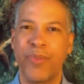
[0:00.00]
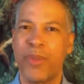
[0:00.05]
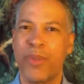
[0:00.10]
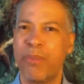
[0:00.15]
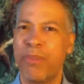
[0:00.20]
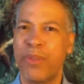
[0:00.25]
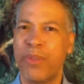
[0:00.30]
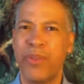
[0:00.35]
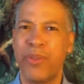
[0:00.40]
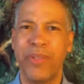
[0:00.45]
the
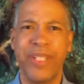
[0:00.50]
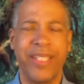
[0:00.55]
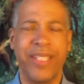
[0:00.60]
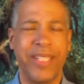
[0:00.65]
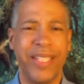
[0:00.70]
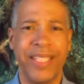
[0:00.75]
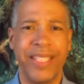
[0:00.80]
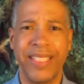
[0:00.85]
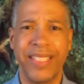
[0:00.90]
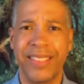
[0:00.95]
beauty
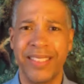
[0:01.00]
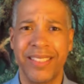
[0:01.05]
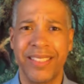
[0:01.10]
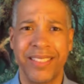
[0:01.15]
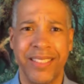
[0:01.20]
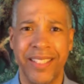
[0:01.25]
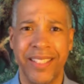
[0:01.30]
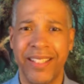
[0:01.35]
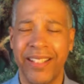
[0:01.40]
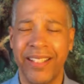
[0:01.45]
that
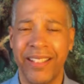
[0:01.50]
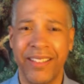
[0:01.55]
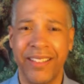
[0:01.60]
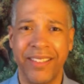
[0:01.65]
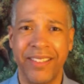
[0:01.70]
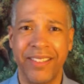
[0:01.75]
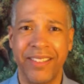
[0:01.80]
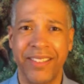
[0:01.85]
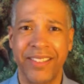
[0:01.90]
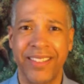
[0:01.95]
exists in
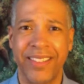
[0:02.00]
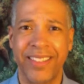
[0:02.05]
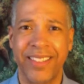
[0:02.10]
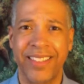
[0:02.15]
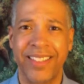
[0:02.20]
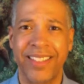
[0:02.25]
others.